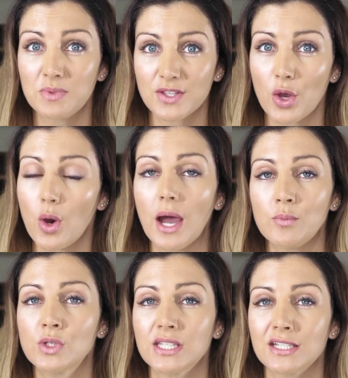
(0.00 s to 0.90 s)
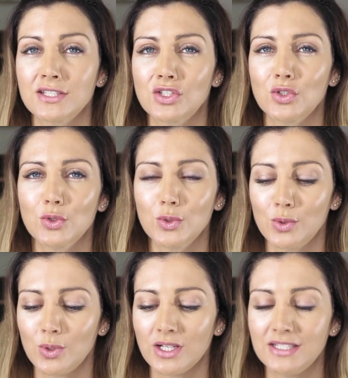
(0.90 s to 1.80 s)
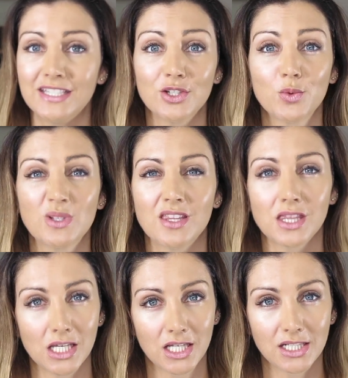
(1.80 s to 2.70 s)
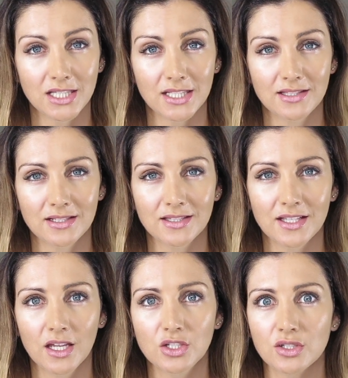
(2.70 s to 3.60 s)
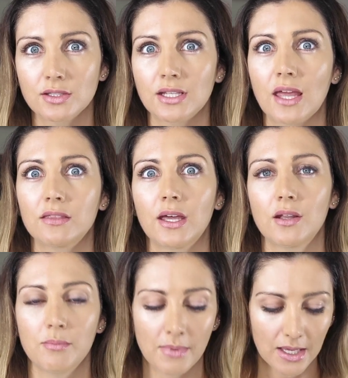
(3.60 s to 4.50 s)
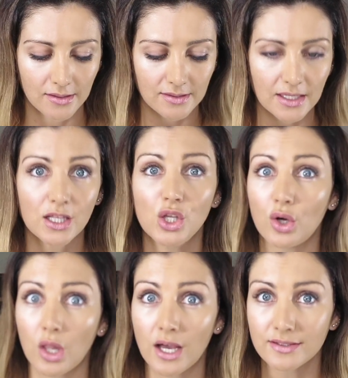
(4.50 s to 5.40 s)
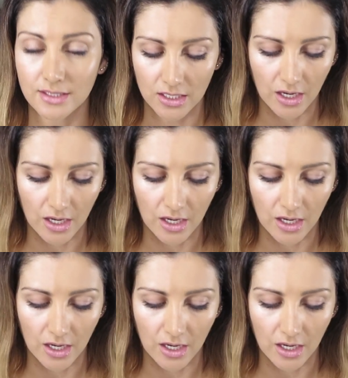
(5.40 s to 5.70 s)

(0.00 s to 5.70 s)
So I'm willing to deal with the thick consistency just to get that amazing long-lasting